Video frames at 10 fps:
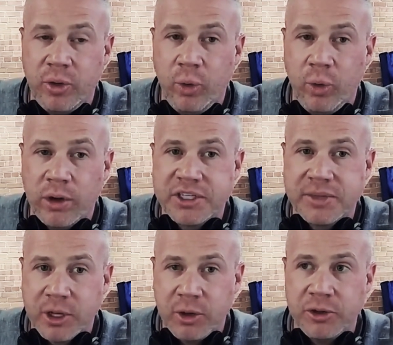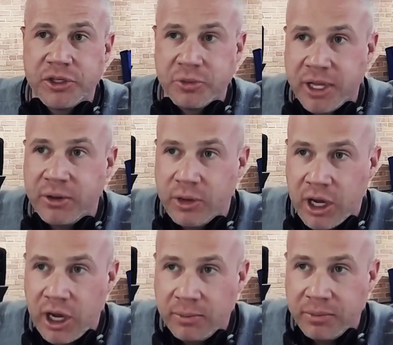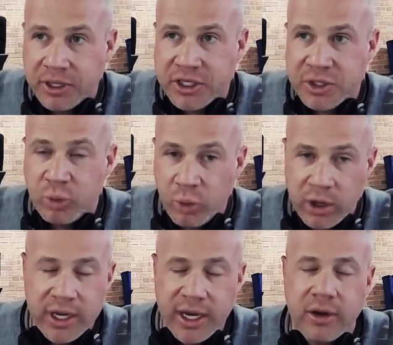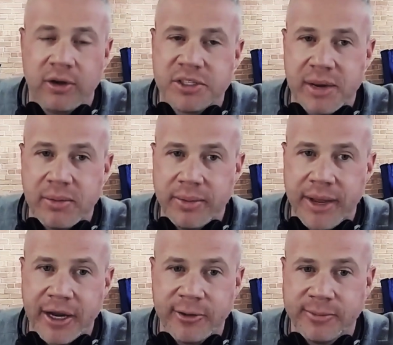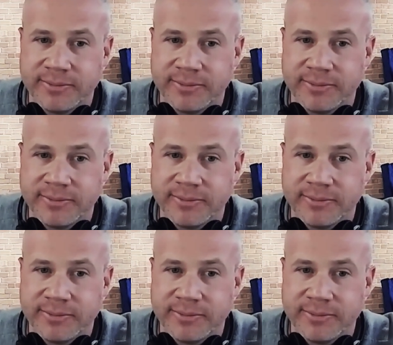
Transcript: What are some of the goals you plan to accomplish working here at Cyberbacker?